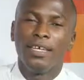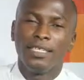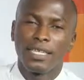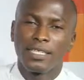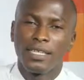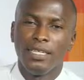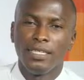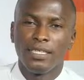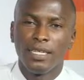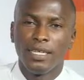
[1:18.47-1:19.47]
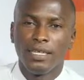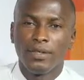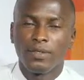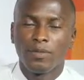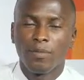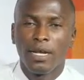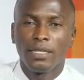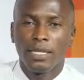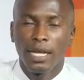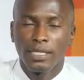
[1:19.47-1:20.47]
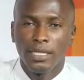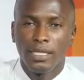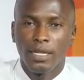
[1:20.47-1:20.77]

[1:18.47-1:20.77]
His Excellency Usman Jassi,